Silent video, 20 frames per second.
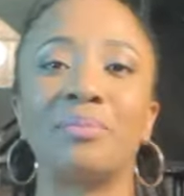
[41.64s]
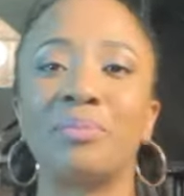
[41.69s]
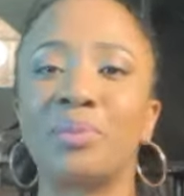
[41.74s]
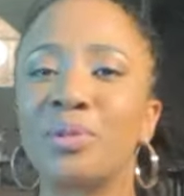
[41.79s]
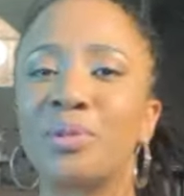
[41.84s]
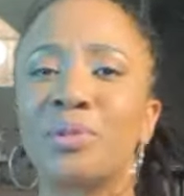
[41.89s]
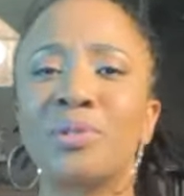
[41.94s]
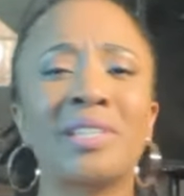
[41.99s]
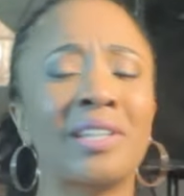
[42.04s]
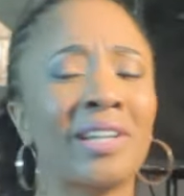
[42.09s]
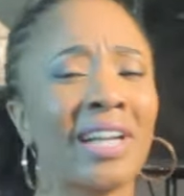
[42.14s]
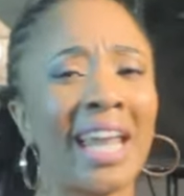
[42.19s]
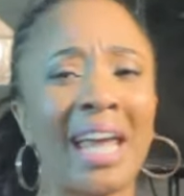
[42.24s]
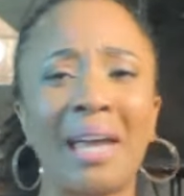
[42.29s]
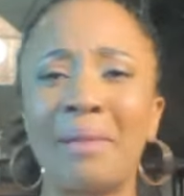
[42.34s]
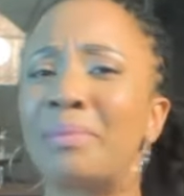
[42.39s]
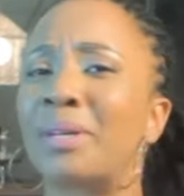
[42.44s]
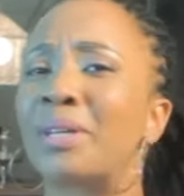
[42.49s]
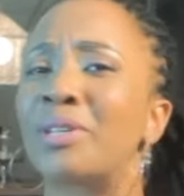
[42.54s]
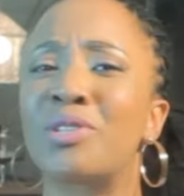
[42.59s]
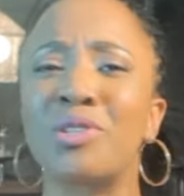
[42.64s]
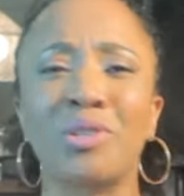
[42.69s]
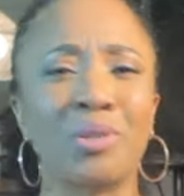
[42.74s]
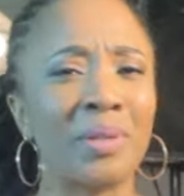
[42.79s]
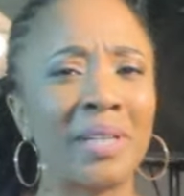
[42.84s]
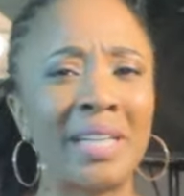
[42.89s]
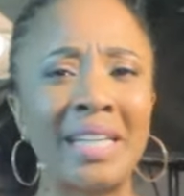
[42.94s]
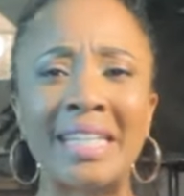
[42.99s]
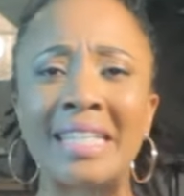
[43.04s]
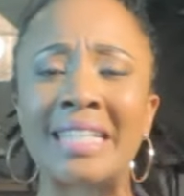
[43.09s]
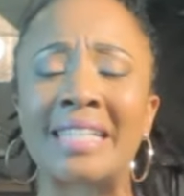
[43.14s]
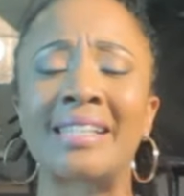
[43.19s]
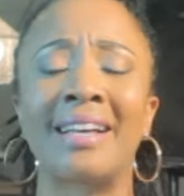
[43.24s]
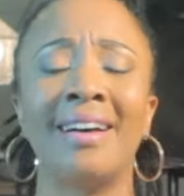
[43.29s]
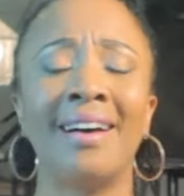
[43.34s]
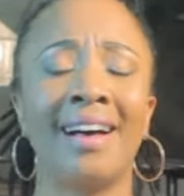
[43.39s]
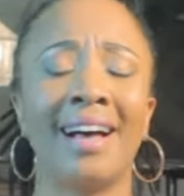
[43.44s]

and bruised, climbing trees.